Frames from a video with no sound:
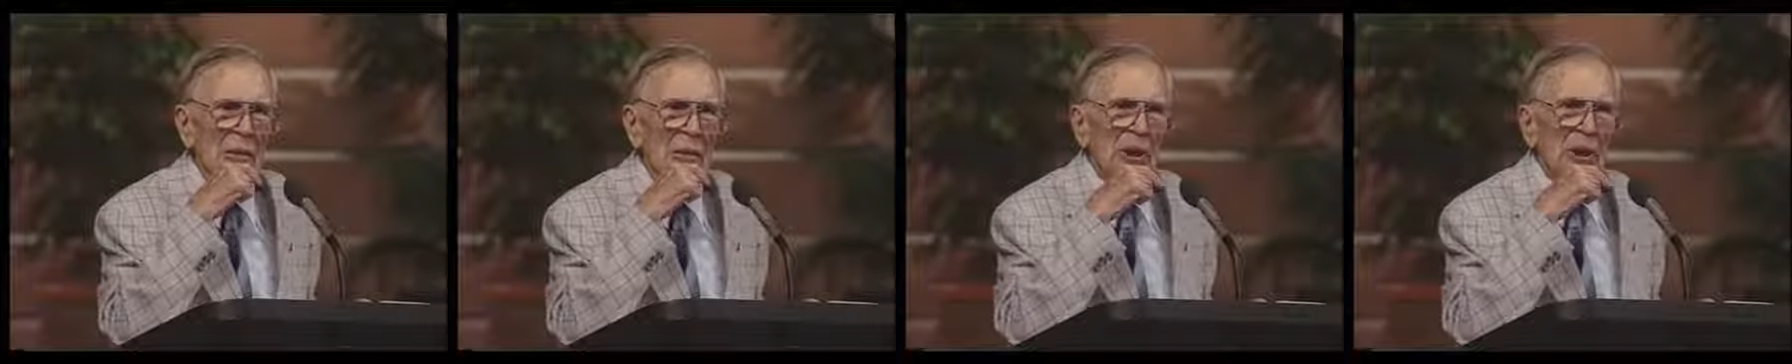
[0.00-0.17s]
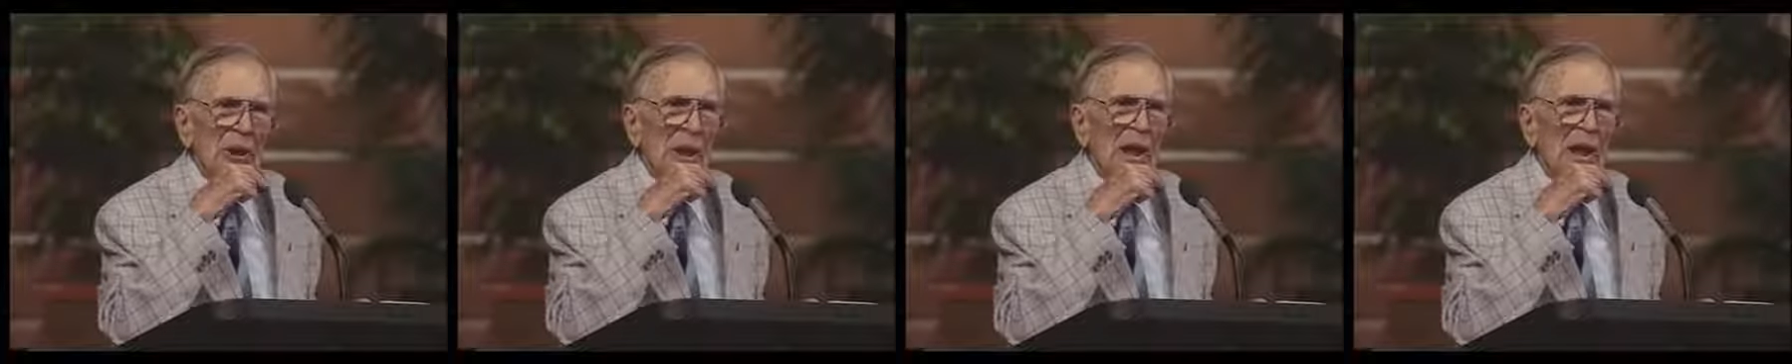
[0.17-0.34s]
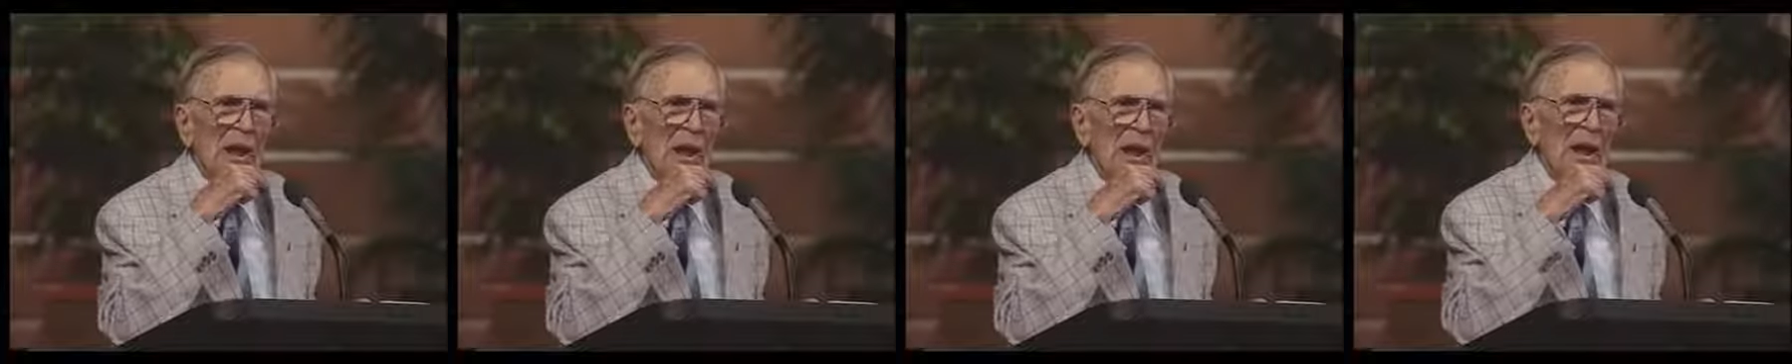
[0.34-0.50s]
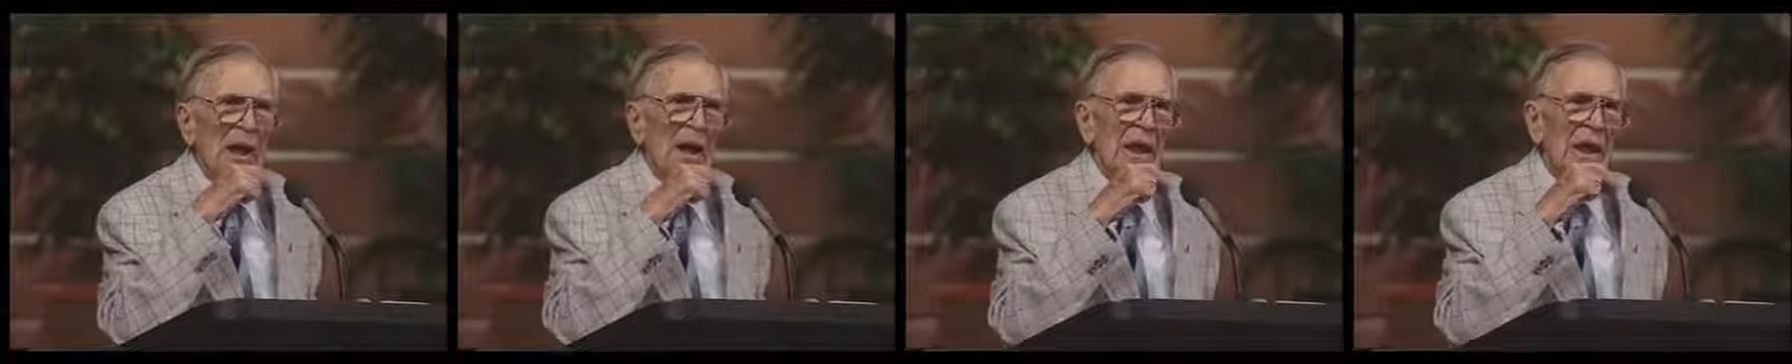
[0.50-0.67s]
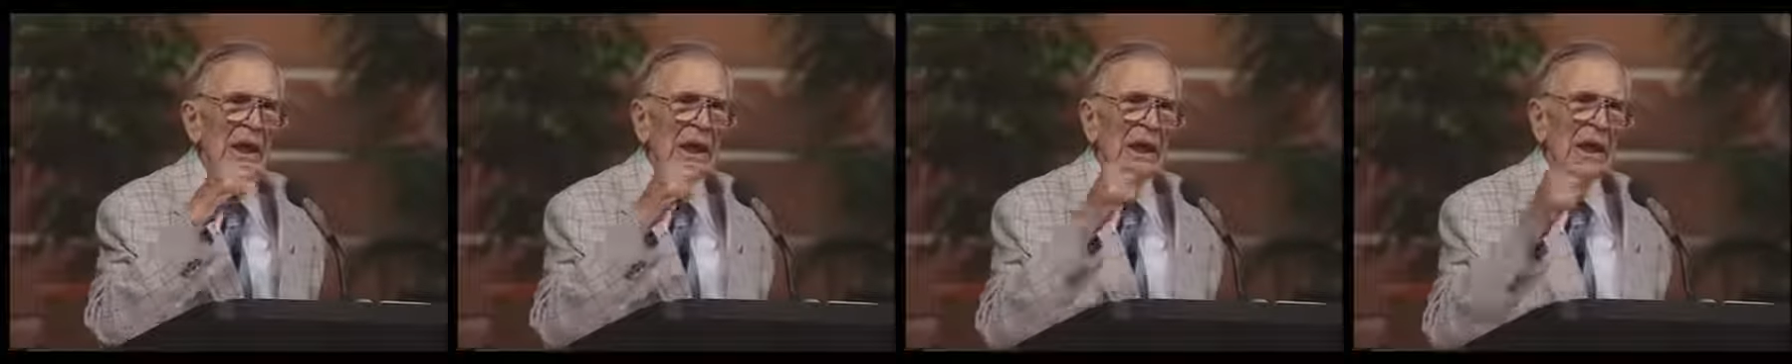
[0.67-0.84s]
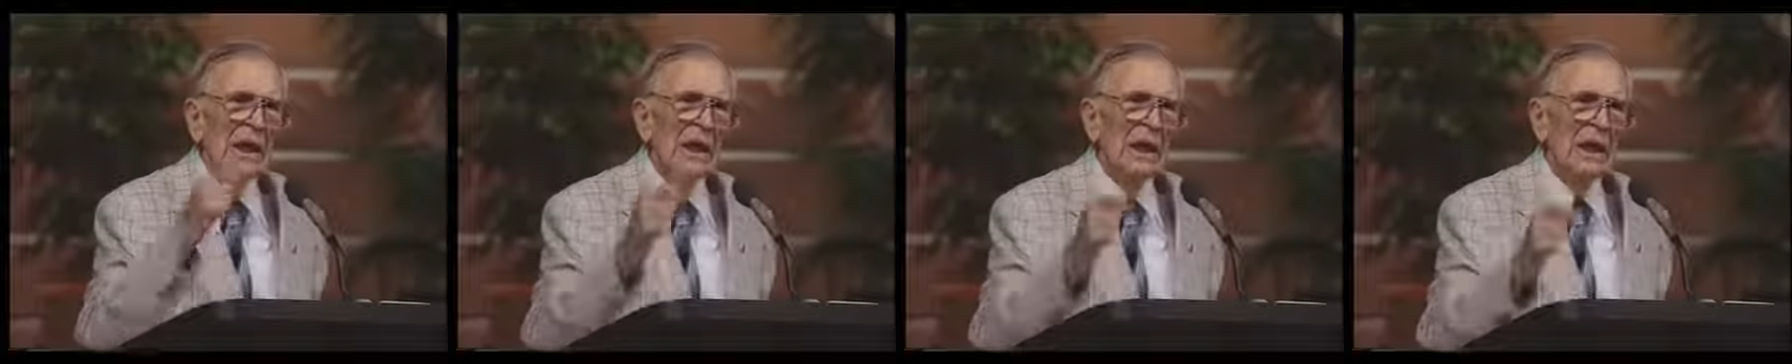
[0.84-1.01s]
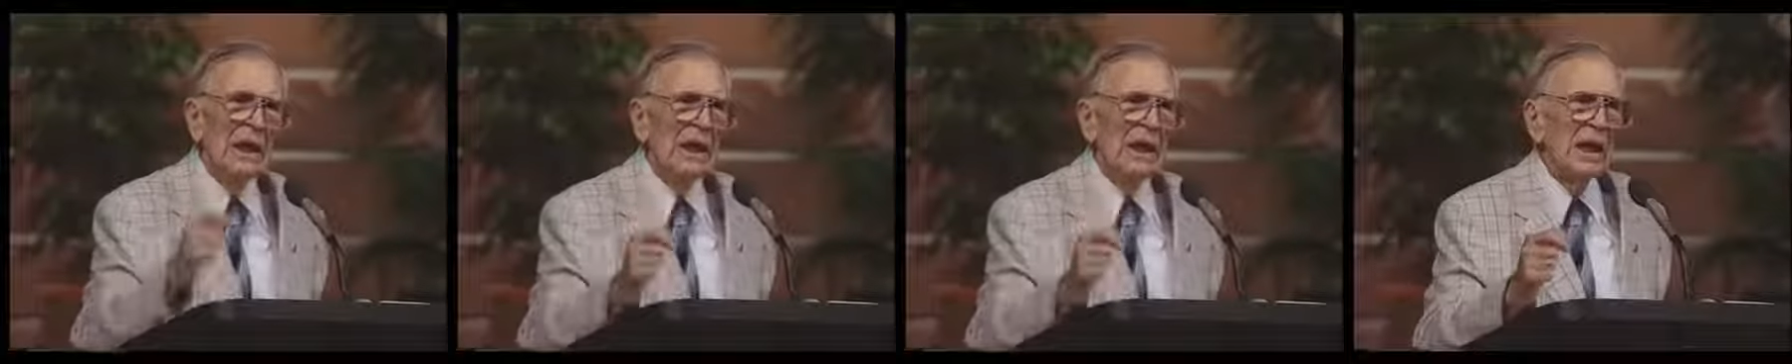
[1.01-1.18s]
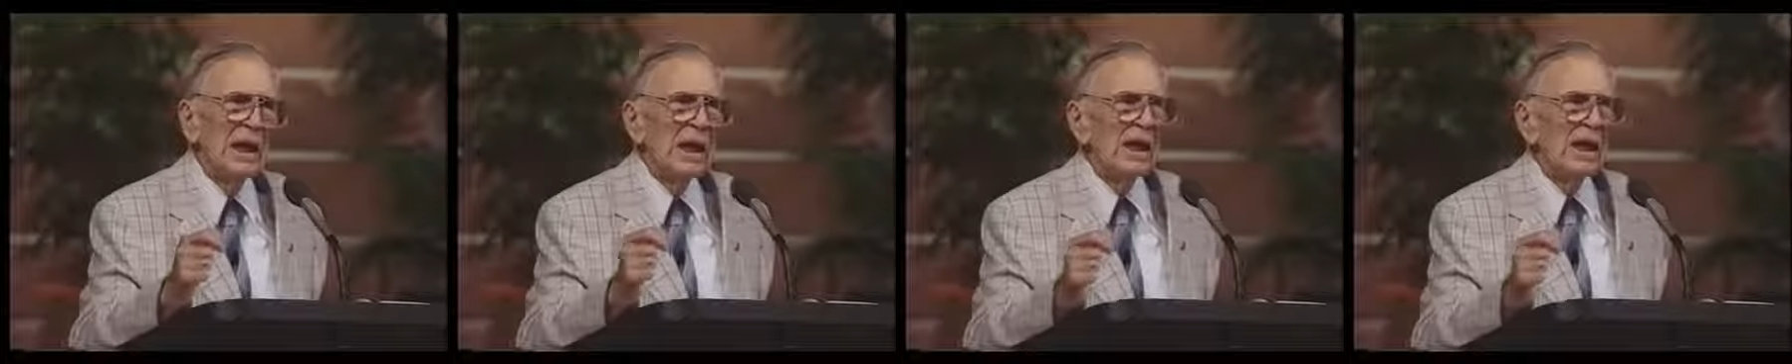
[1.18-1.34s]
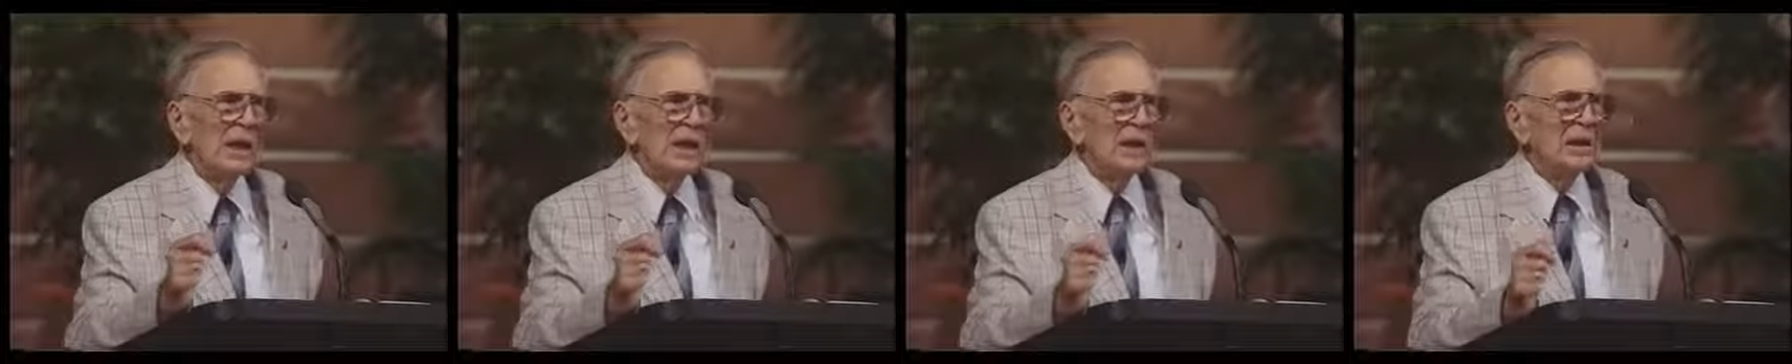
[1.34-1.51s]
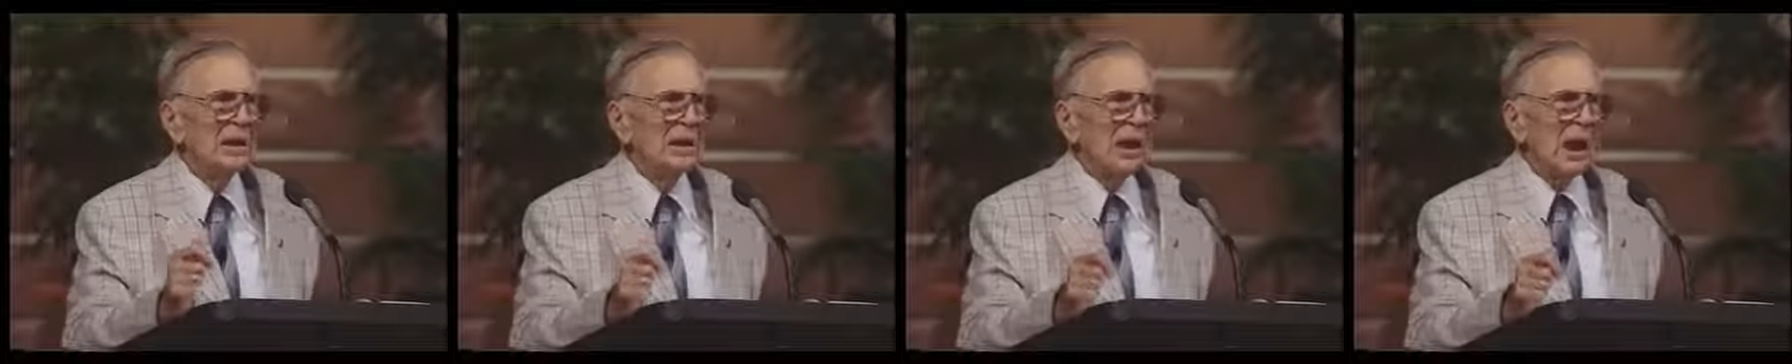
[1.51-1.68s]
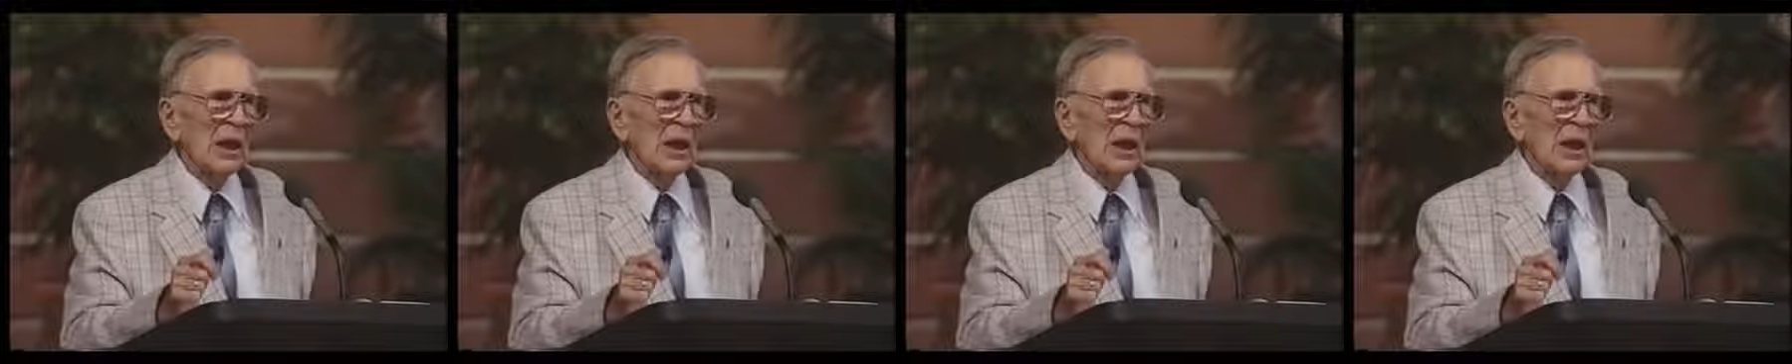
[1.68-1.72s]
but he, He's